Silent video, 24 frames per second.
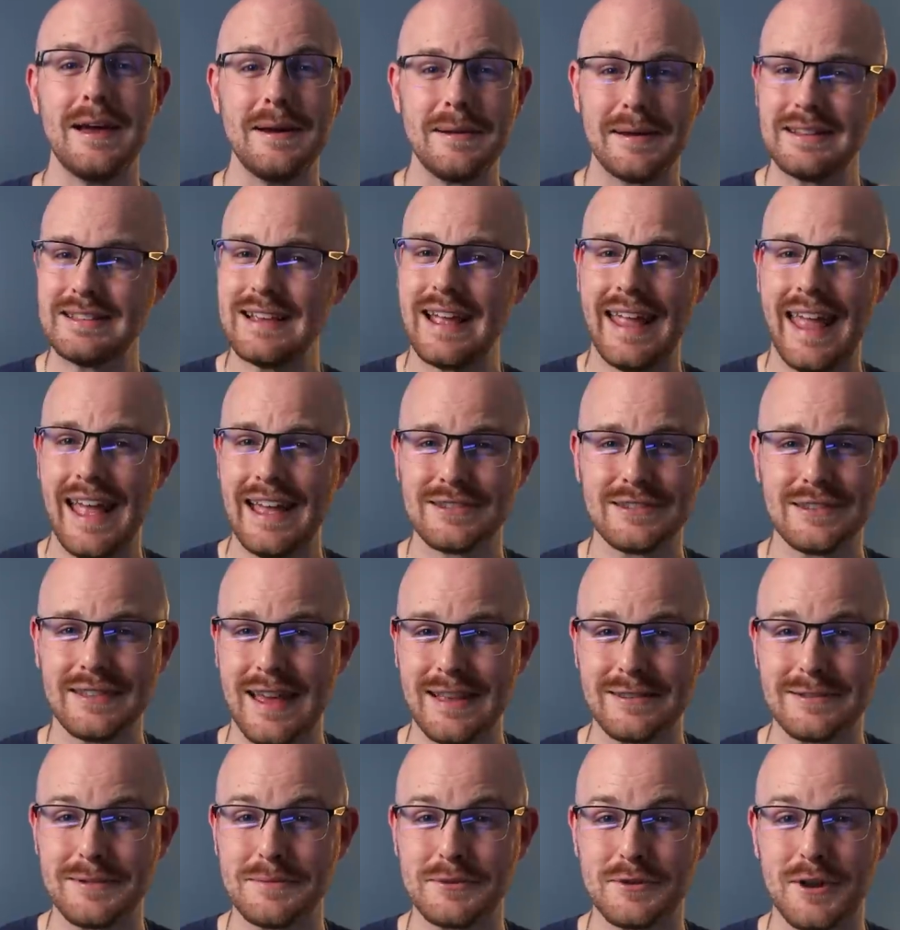because I canceled
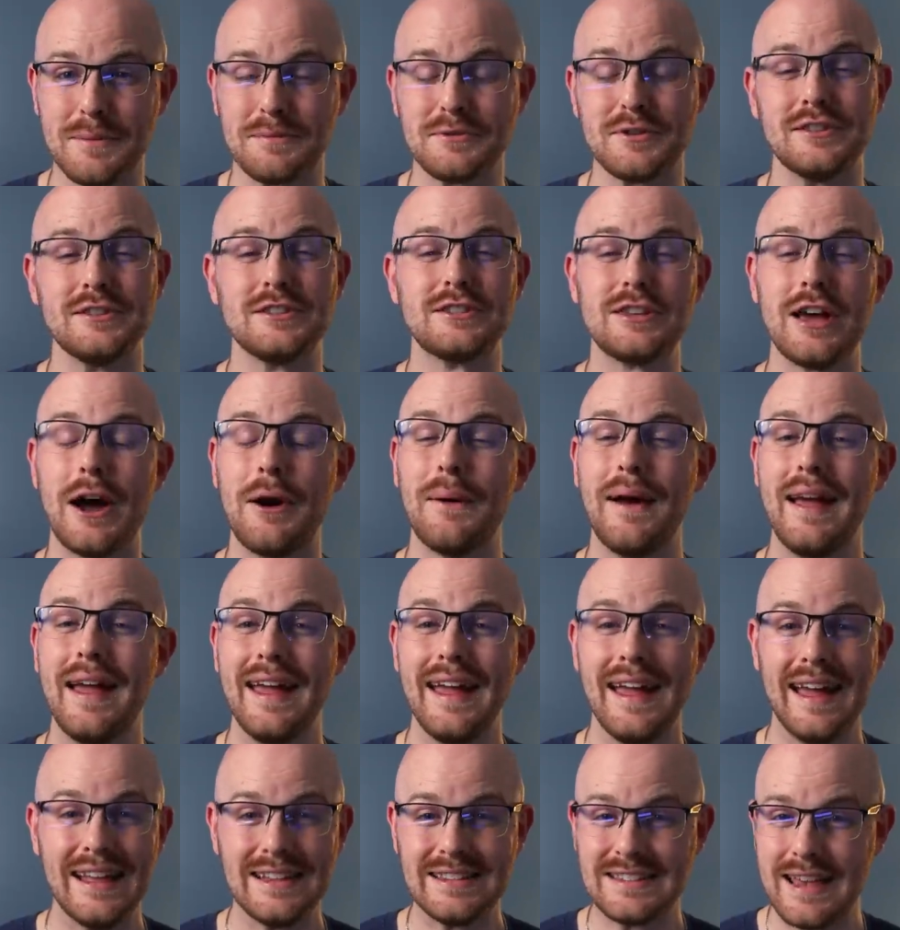that subscription. So
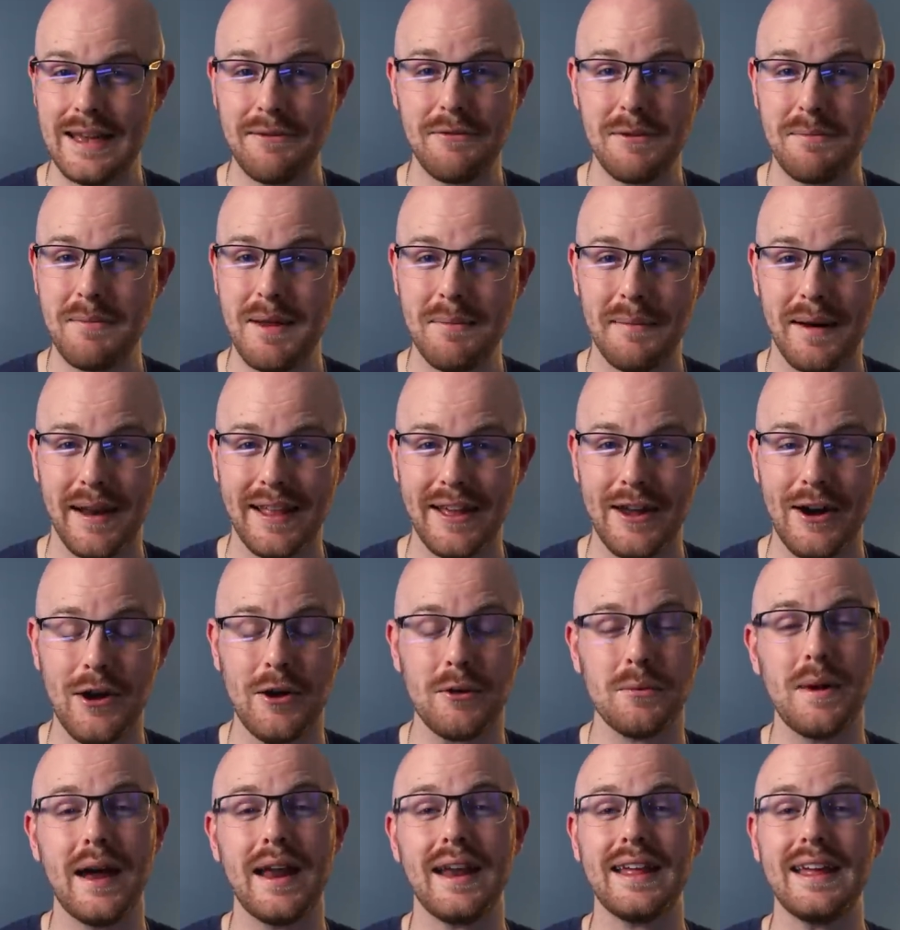it's saving me money
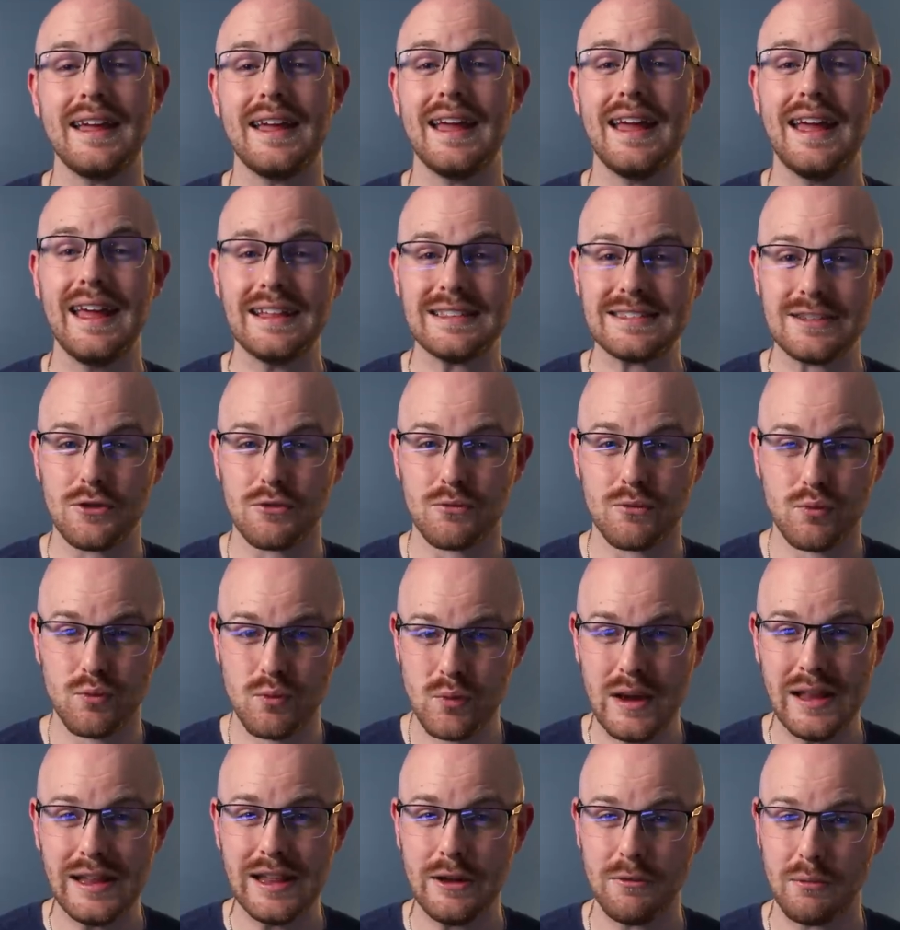already. It's
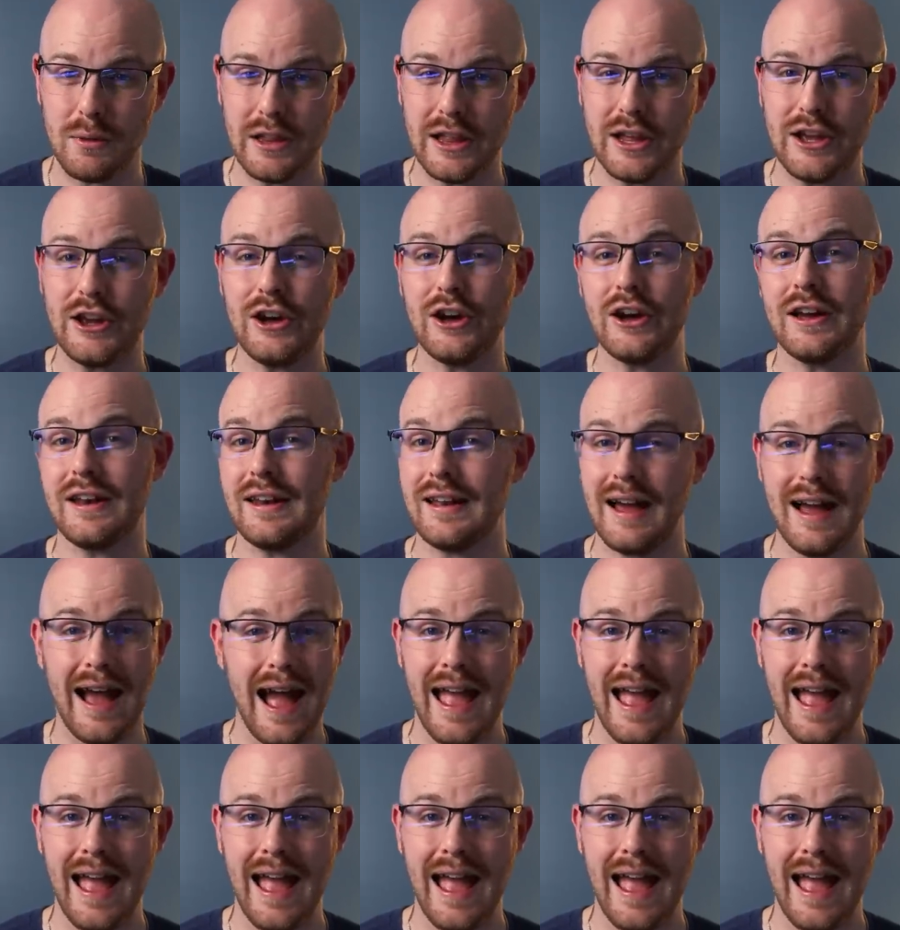really, really good.